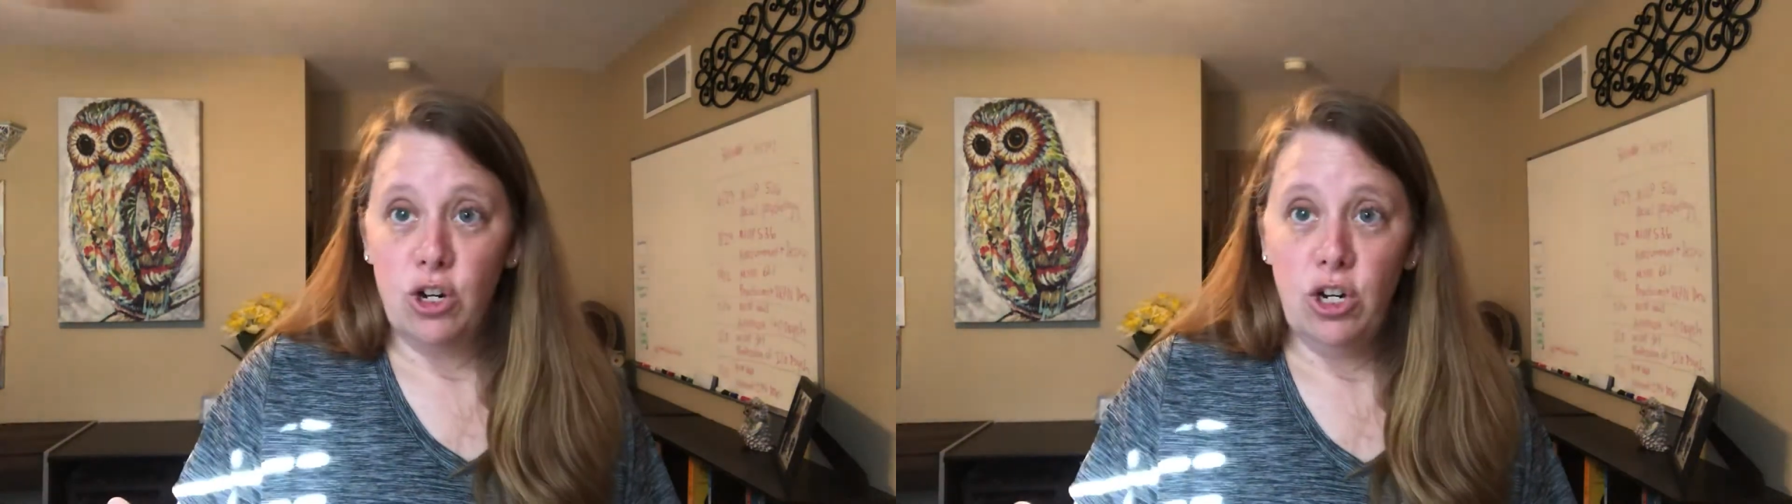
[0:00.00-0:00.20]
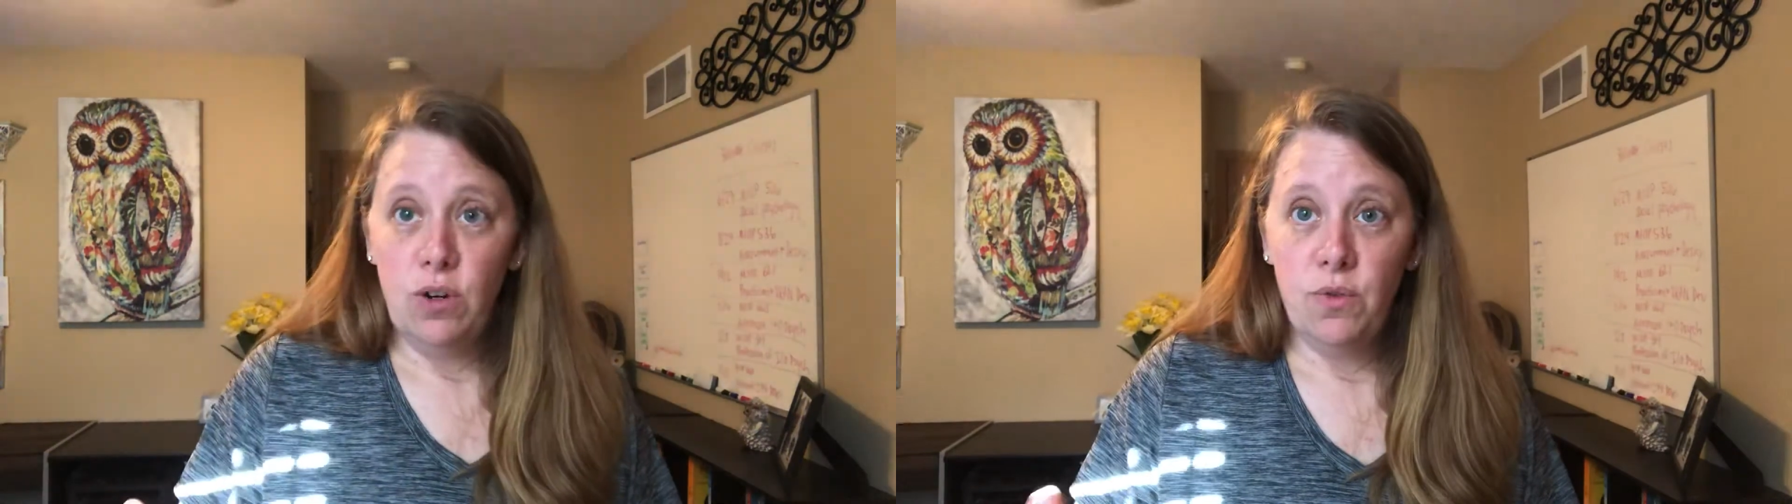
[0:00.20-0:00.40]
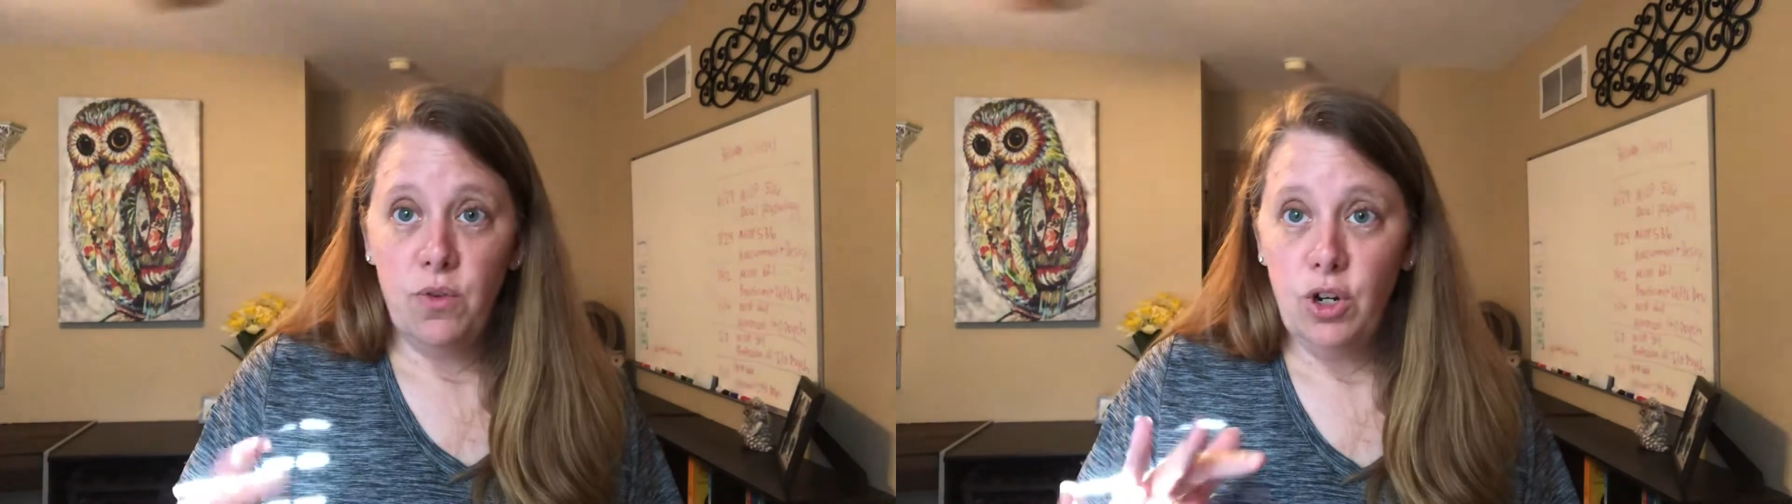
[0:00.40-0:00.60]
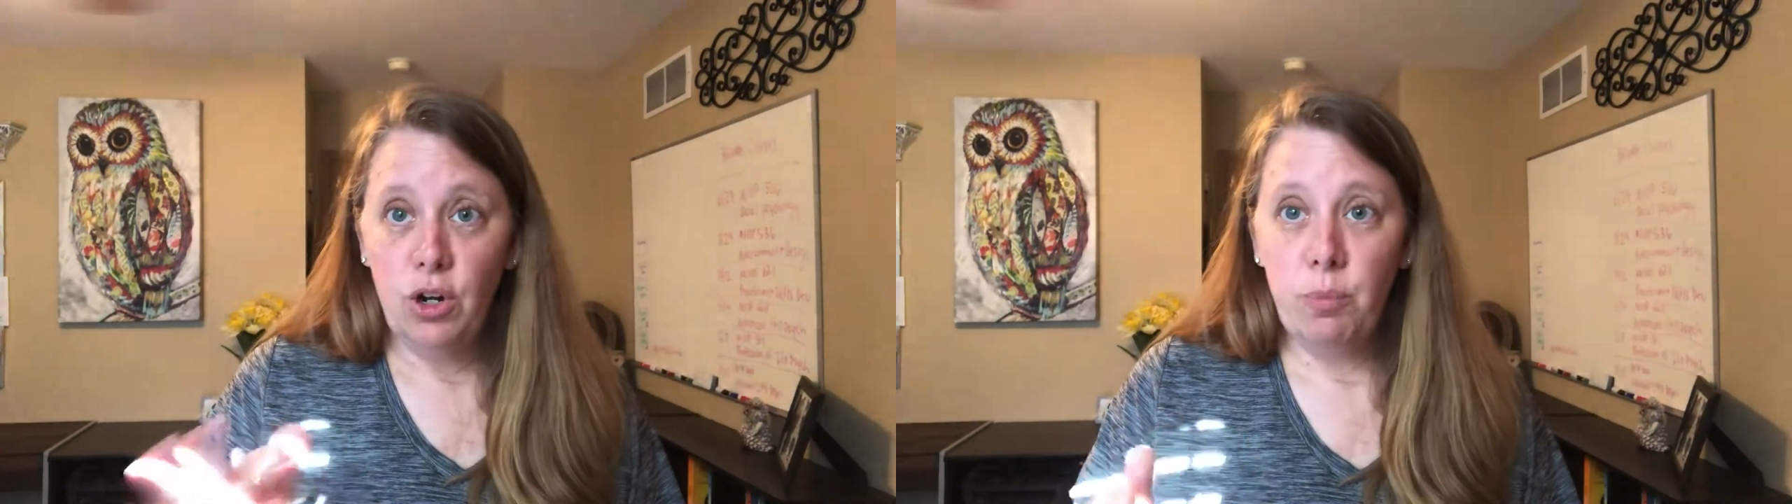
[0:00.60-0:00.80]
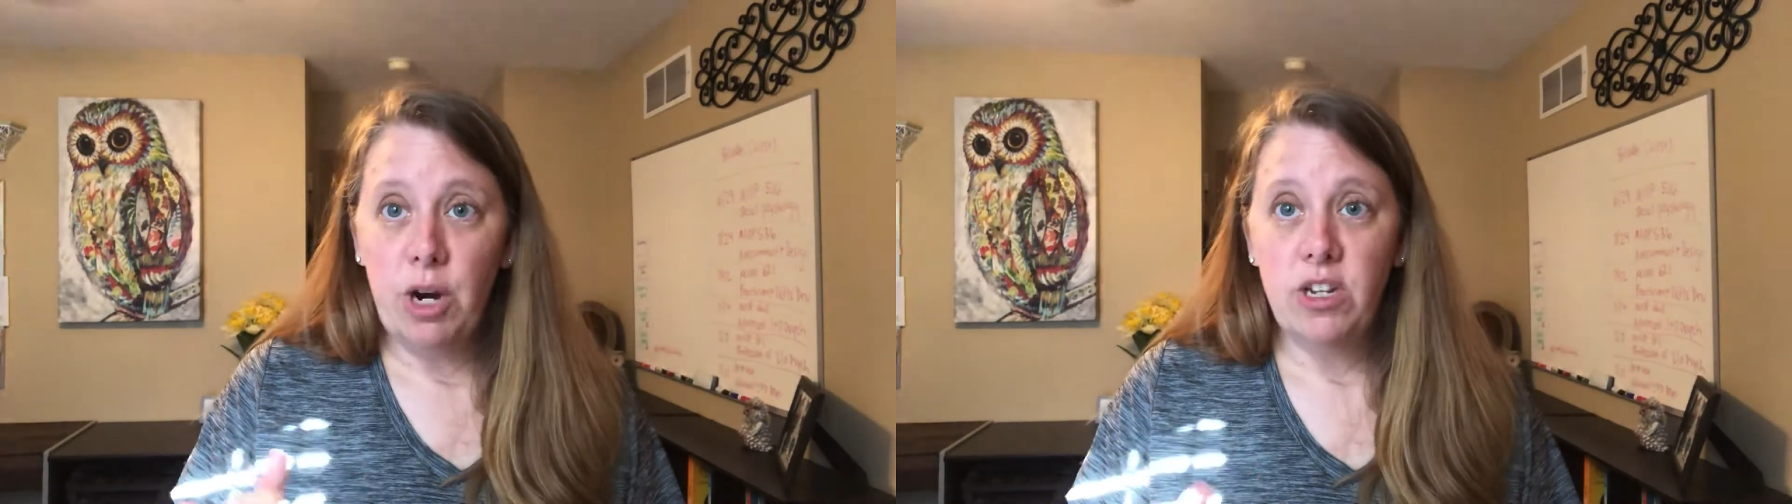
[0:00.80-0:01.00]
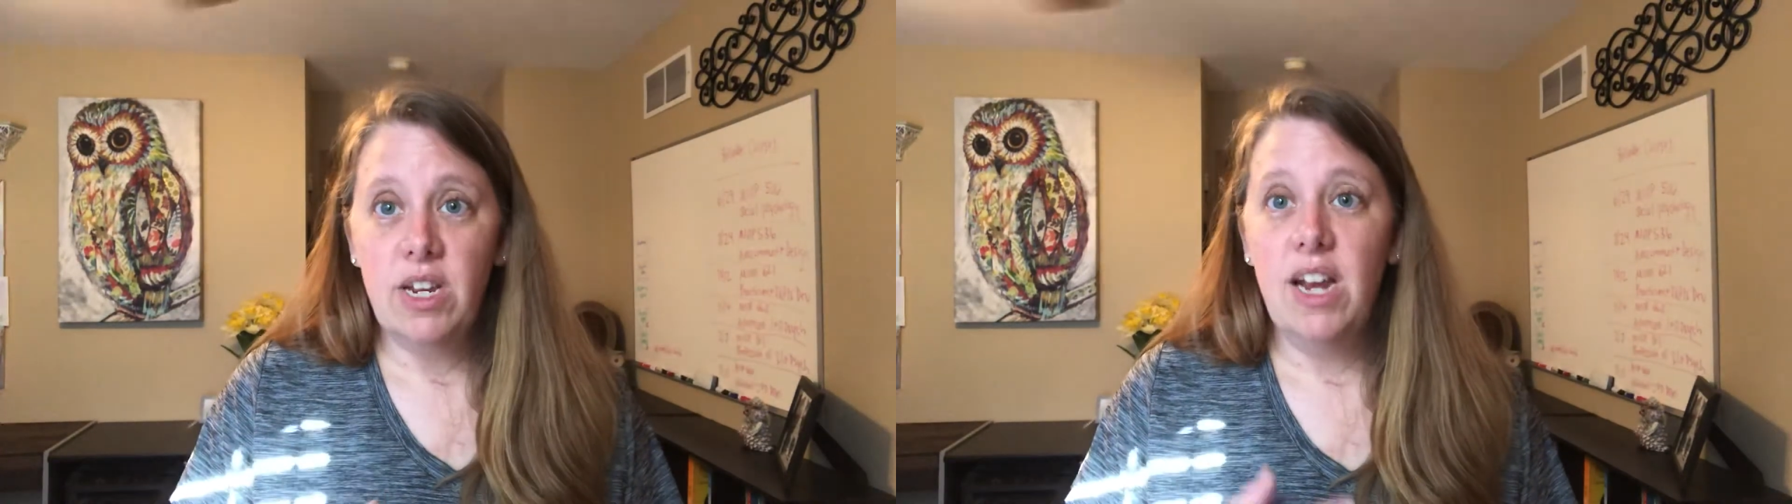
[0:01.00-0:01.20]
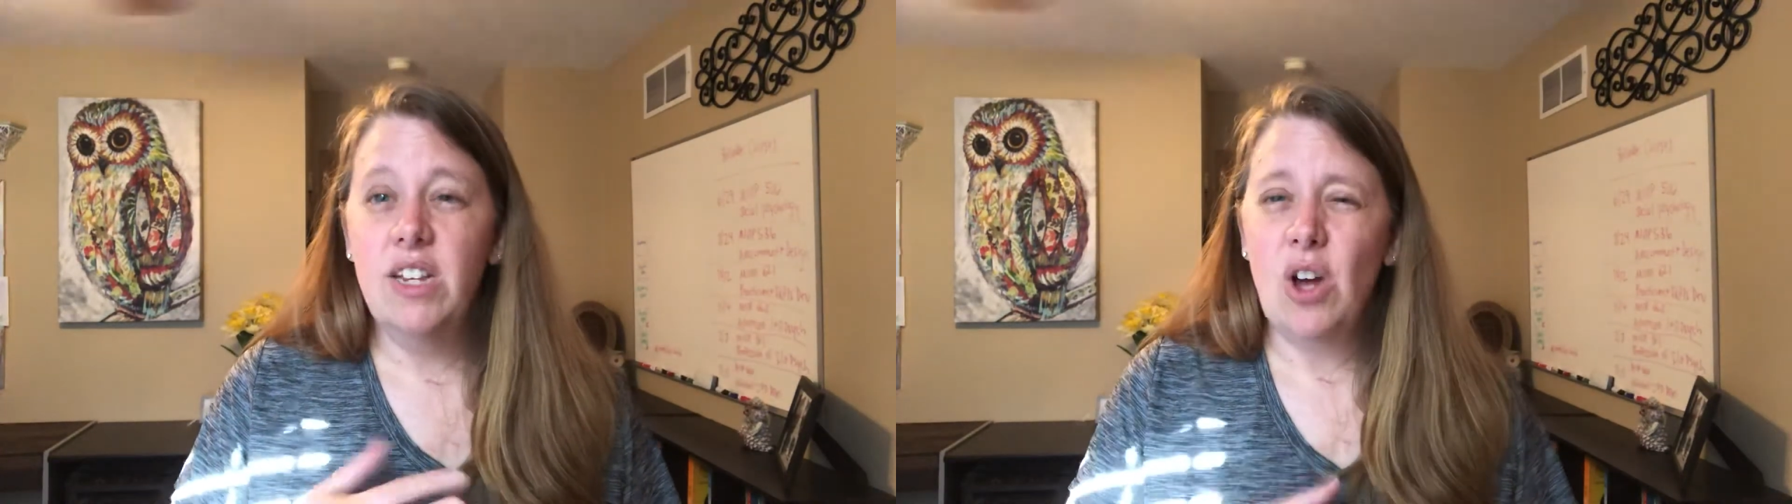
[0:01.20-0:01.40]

you for your bra size,